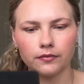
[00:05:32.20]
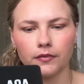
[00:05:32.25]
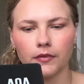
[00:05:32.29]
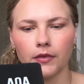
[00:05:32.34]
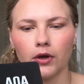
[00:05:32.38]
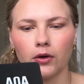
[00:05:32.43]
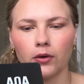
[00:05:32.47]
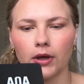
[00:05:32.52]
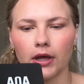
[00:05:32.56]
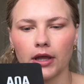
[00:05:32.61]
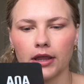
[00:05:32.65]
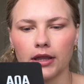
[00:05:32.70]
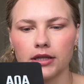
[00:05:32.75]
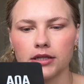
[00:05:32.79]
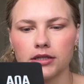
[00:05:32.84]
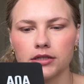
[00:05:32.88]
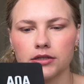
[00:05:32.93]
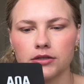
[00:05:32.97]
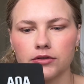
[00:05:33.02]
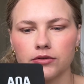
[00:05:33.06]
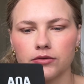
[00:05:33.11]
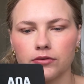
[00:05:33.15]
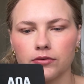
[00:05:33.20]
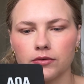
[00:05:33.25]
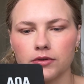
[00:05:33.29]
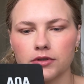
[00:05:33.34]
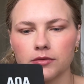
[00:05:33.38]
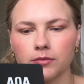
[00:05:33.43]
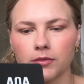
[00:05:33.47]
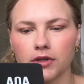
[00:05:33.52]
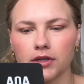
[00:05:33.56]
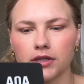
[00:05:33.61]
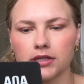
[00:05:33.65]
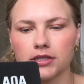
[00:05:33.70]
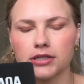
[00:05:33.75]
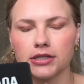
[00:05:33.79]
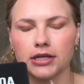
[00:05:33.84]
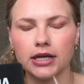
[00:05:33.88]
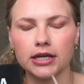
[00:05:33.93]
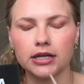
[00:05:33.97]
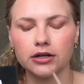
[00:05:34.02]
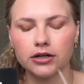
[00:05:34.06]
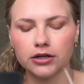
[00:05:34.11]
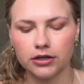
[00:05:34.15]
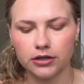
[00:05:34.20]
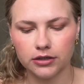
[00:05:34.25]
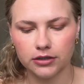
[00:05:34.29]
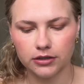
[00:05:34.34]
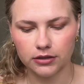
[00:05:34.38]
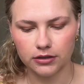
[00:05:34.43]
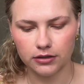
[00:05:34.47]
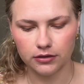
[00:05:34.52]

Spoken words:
Okay, let's do some of this liner